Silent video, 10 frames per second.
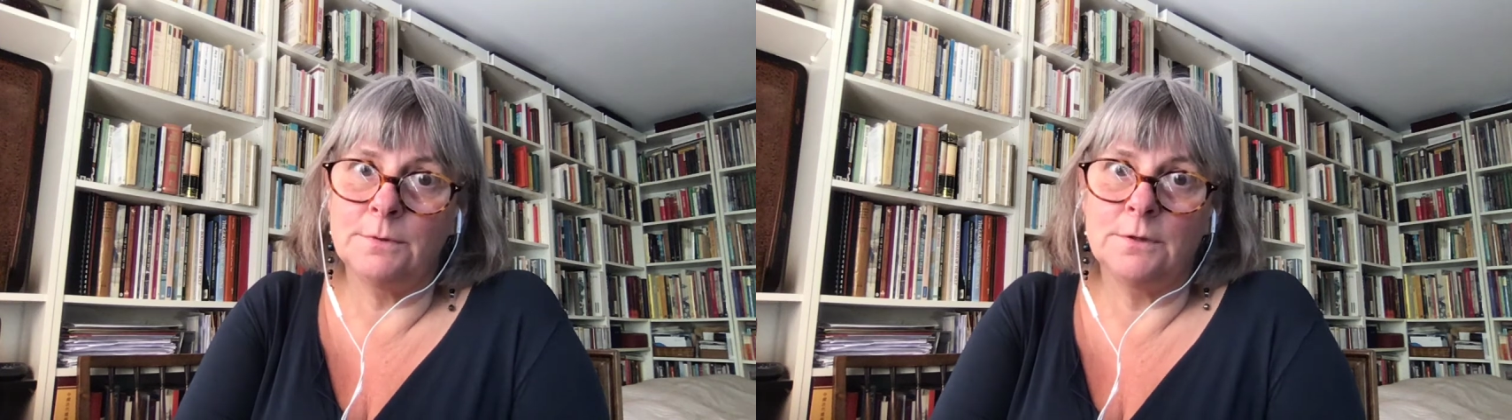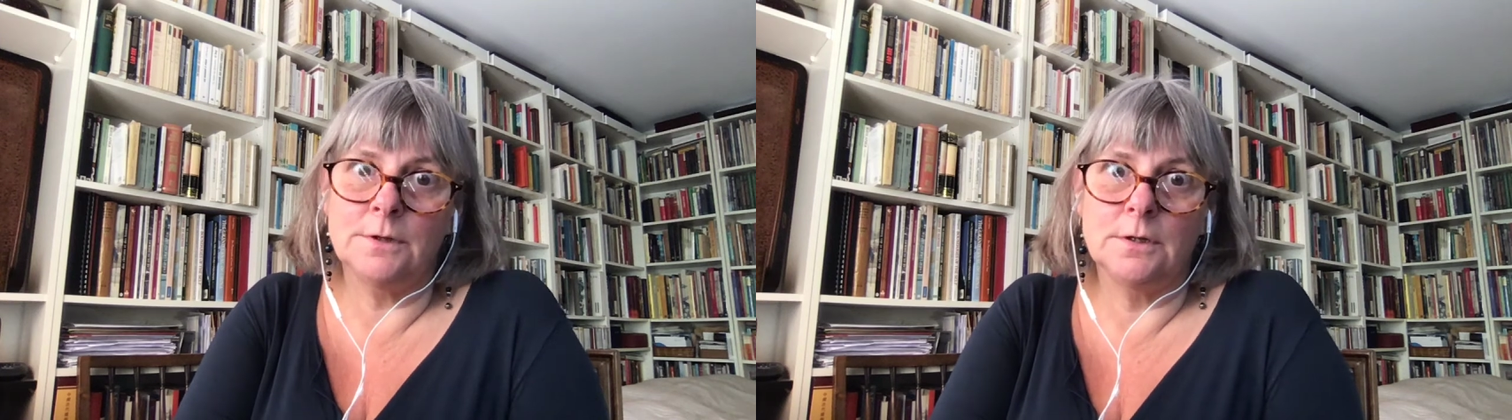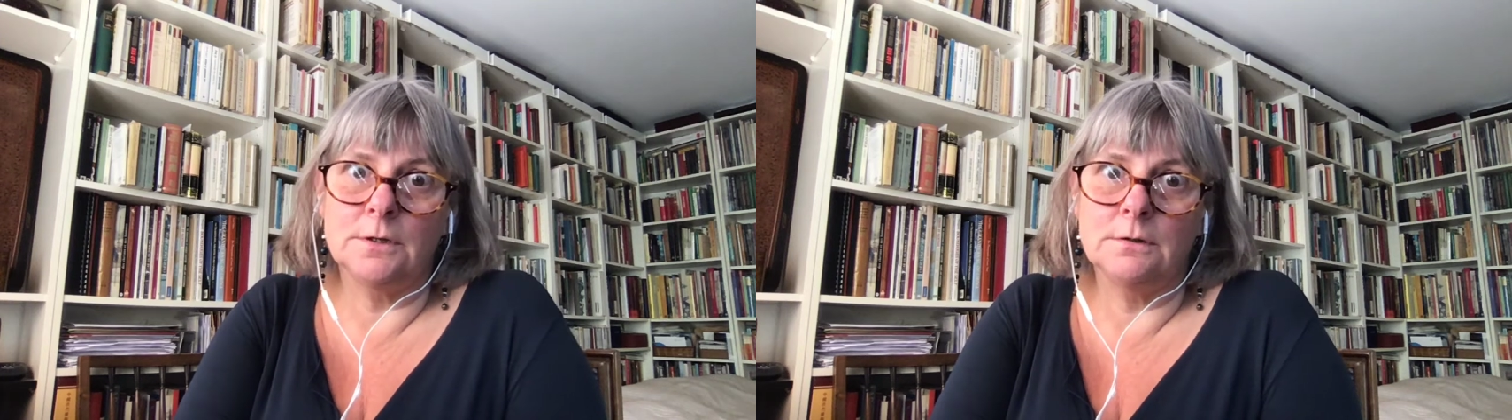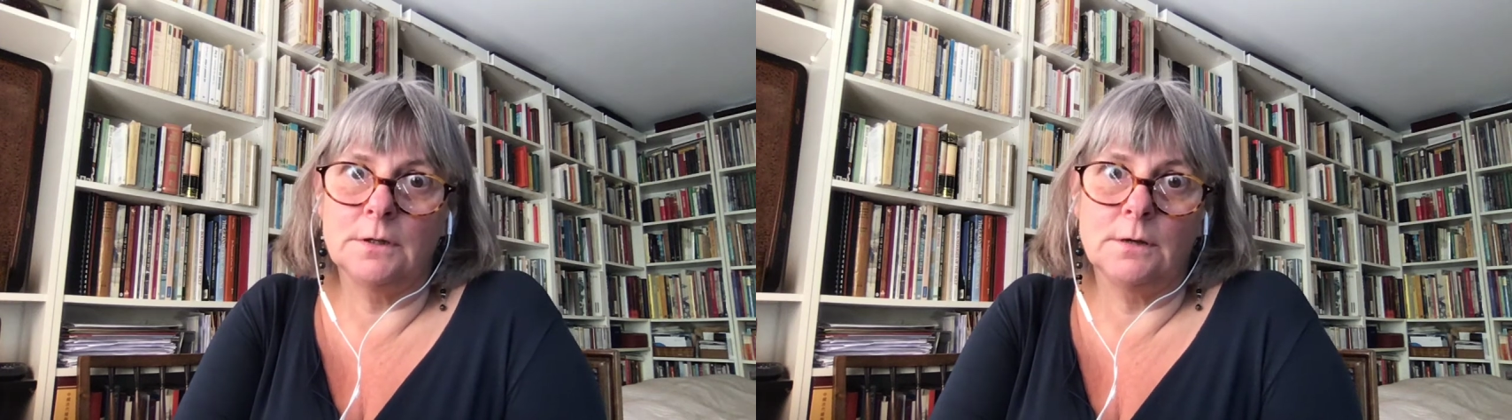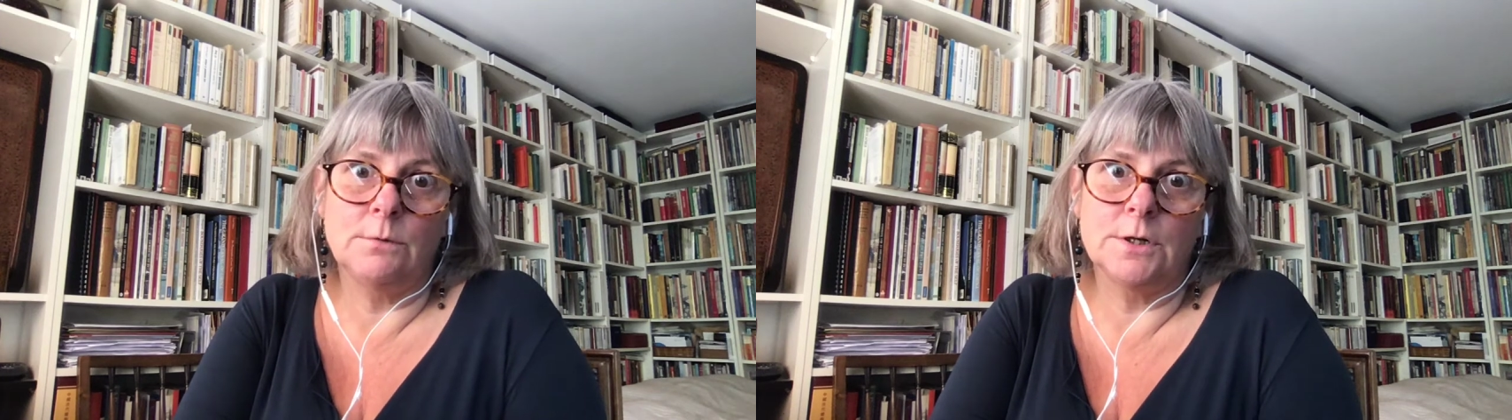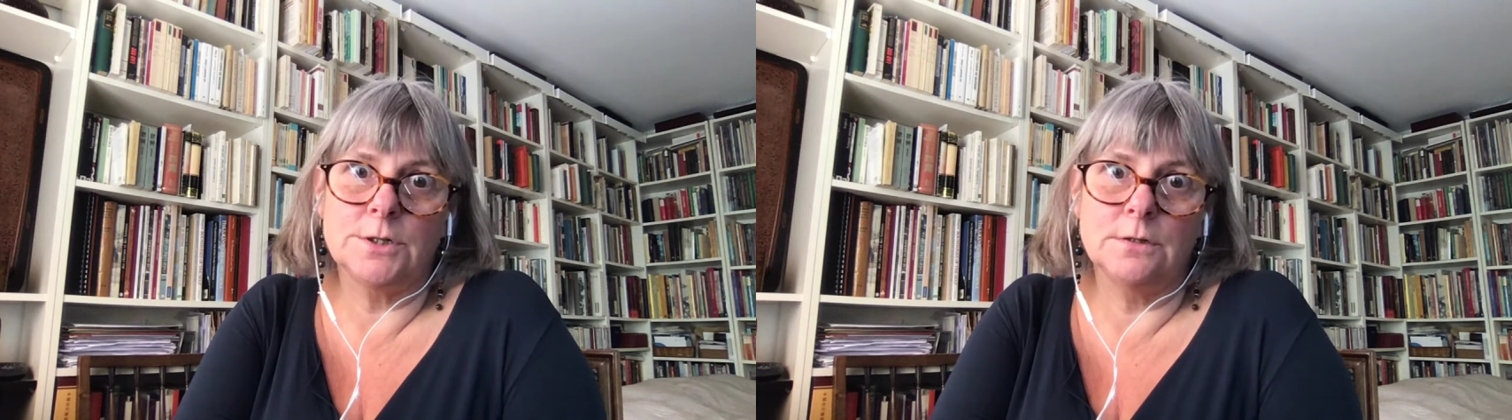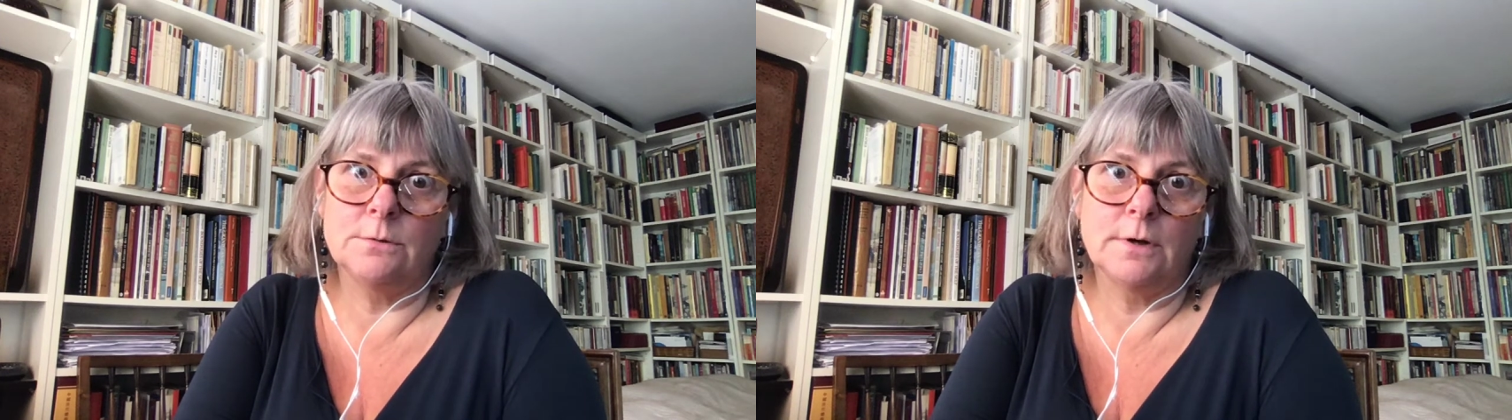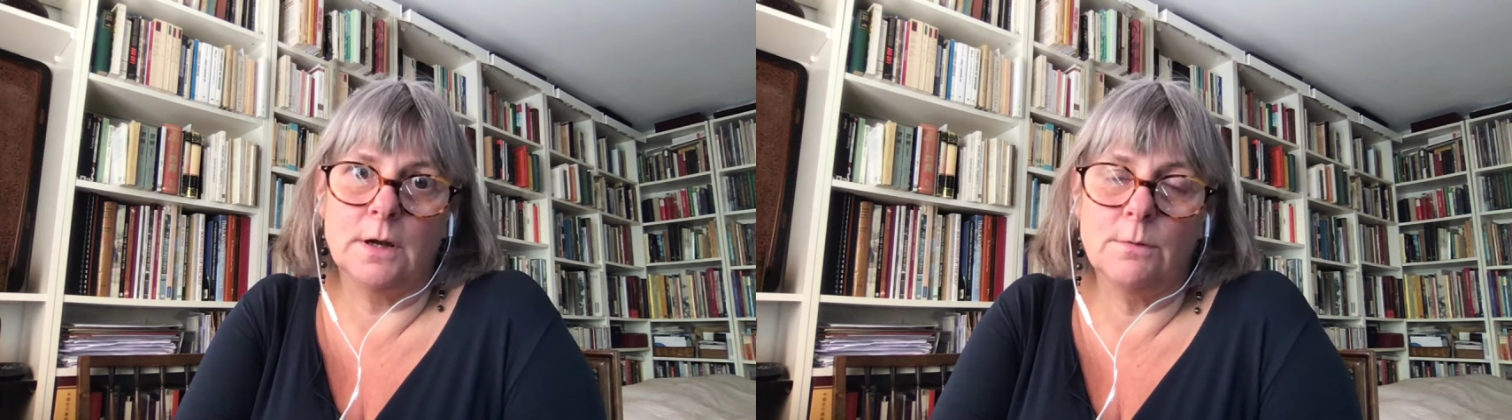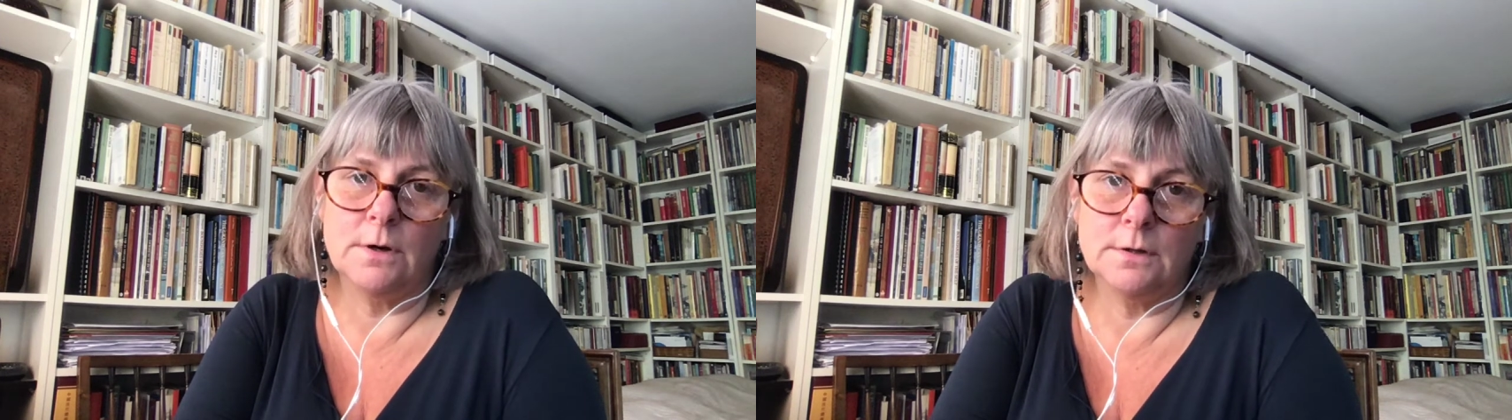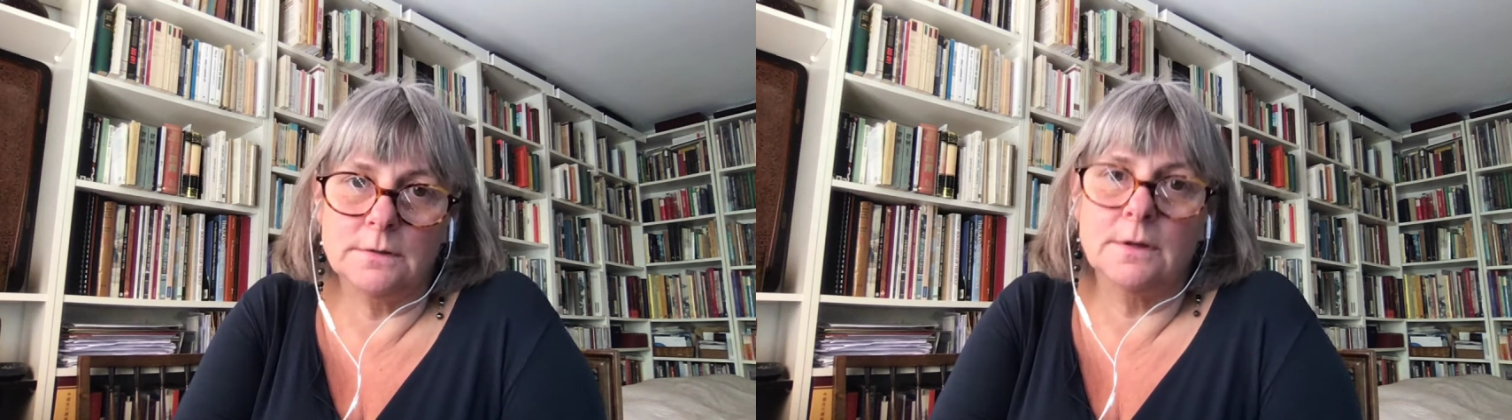look at you like, why is she not wearing a
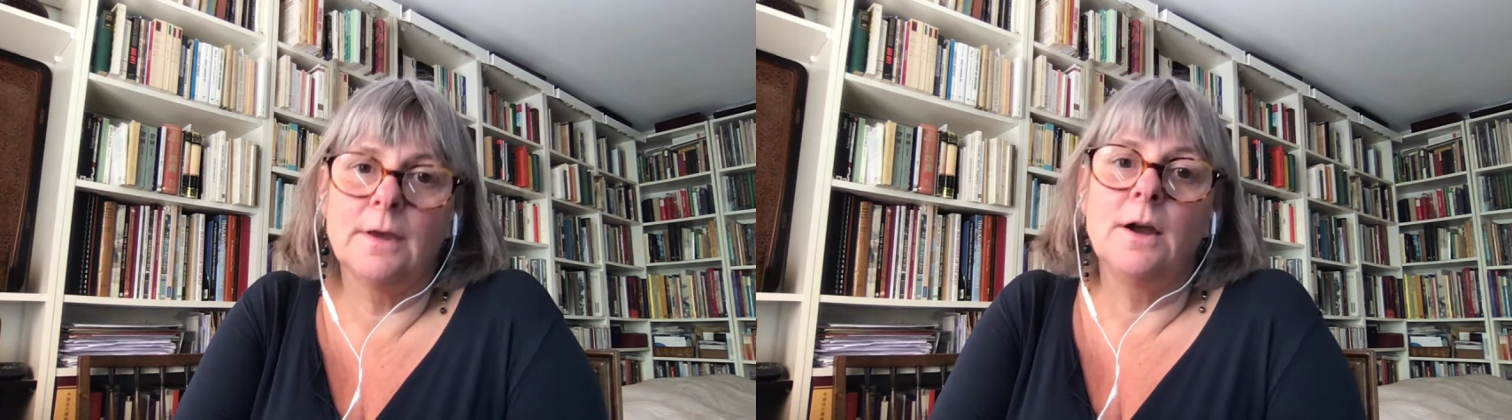mask?